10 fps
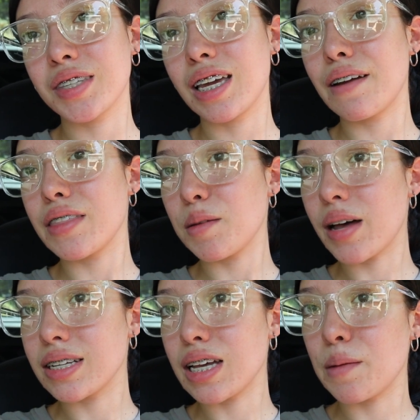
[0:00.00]
get everything
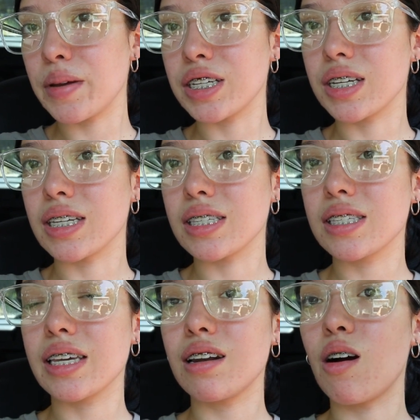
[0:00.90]
packed up and
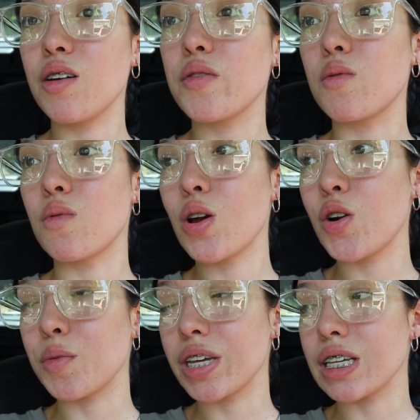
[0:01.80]
just get on the
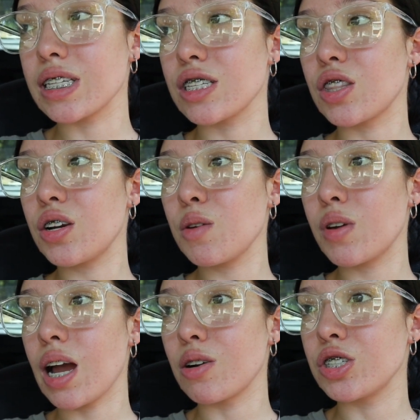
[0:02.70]
road because it's a
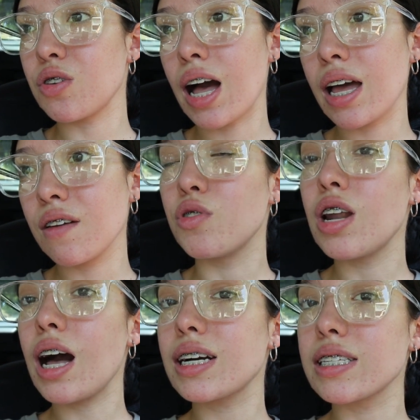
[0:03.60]
31 hour drive well
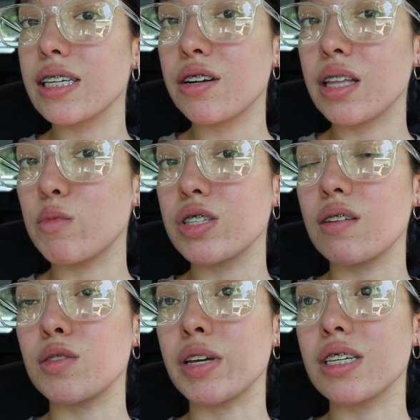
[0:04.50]
not considering that we
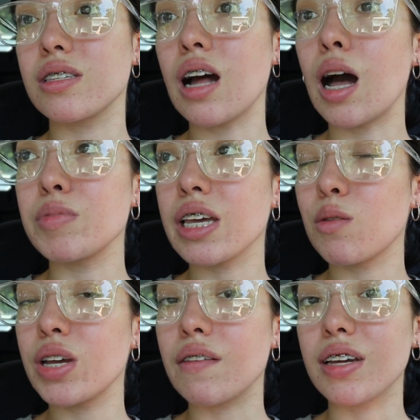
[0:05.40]
still have to make stops
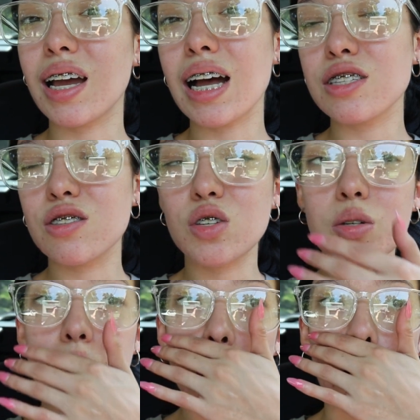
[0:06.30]
and we have the cats
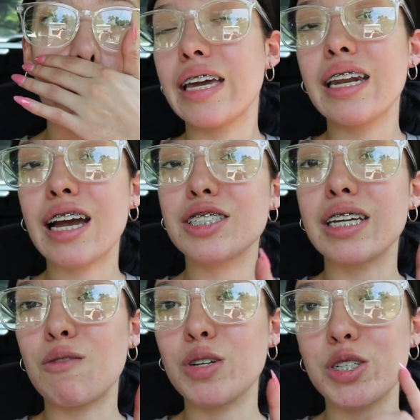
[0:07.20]
too so and
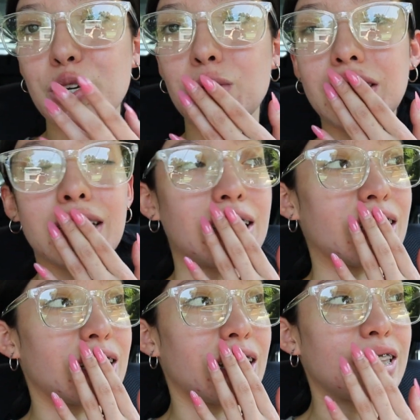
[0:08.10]
actually I want to show you what
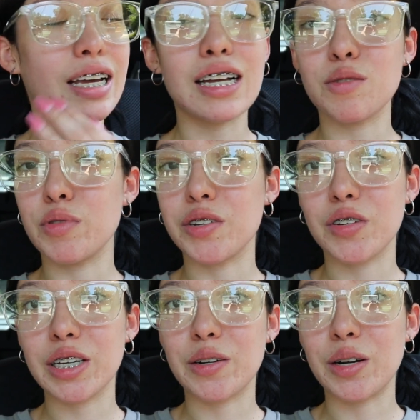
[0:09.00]
the like the cats are pretty
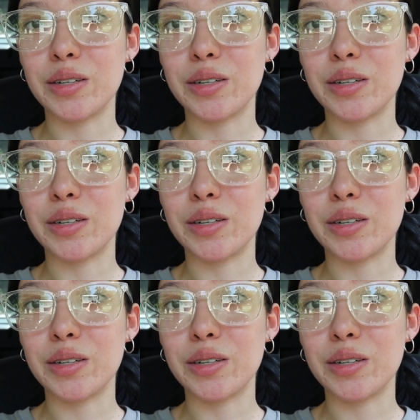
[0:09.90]
funny hold